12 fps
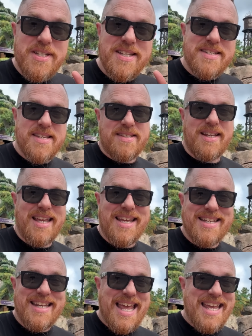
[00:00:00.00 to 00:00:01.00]
to
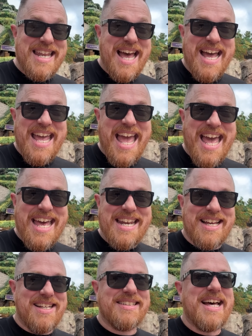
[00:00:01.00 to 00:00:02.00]
Disneyland, and I had
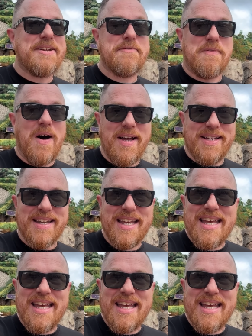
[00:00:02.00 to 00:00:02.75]
a lot of fun.